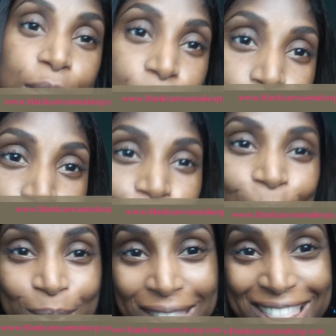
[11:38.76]
So
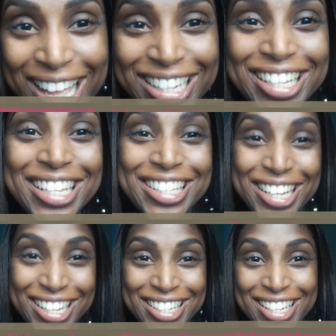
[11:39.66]
that is
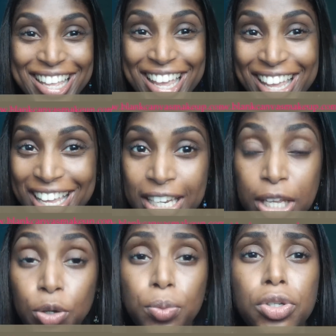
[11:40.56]
it, and
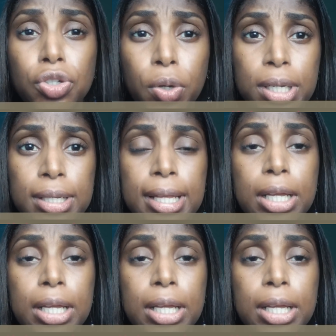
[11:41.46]
I hope you enjoyed it.